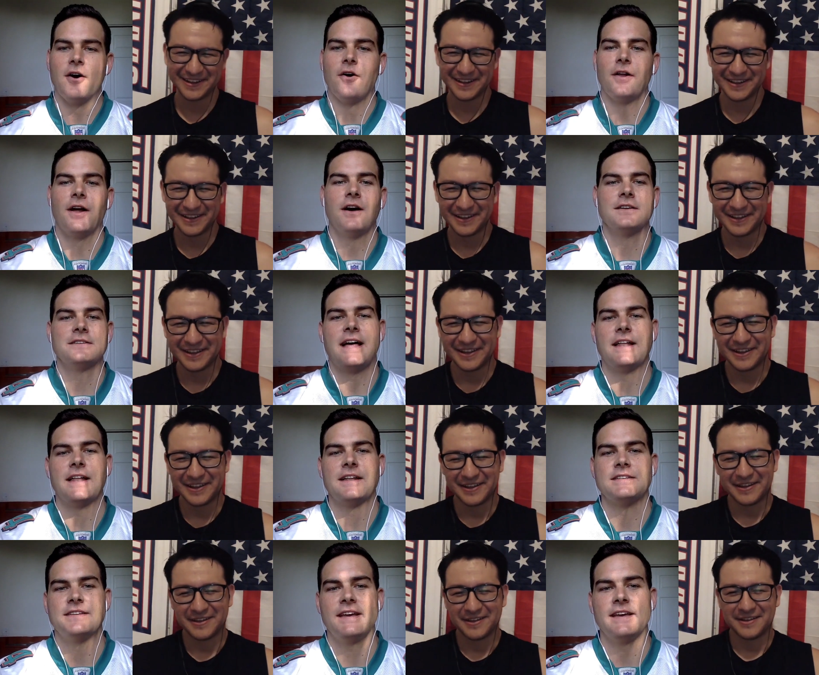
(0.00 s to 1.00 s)
Speaker 1: know-it-alls, that
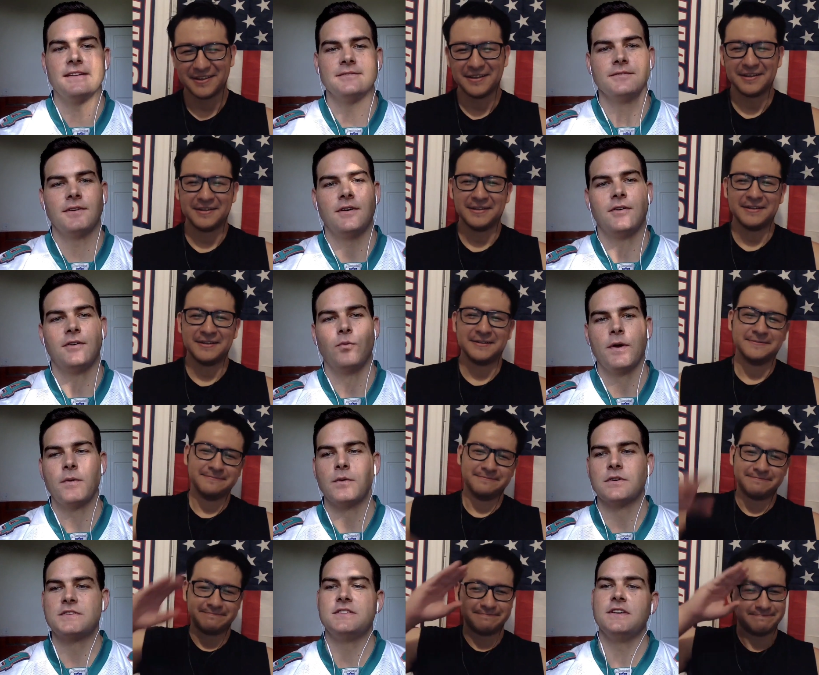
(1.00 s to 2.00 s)
is it. We
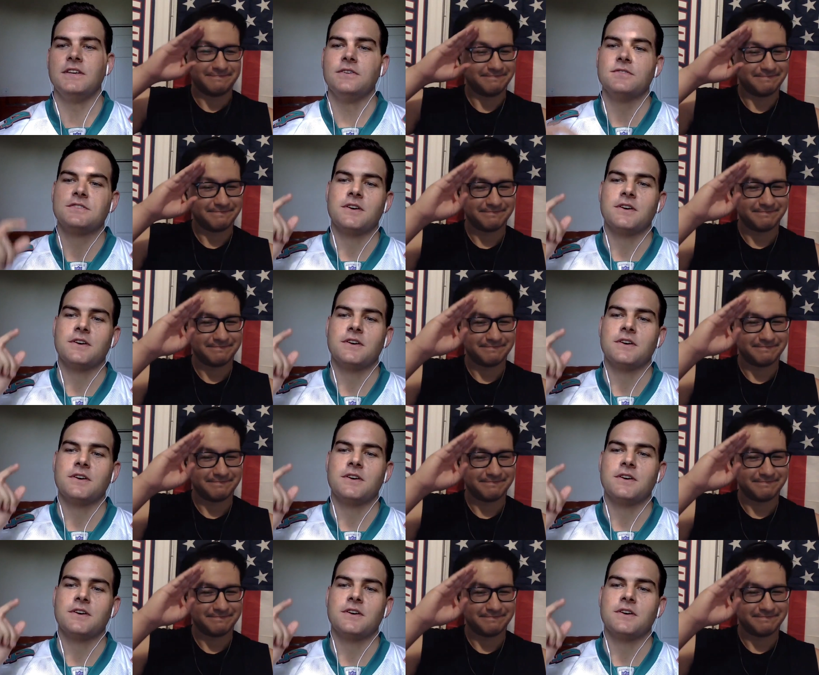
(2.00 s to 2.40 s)
will see you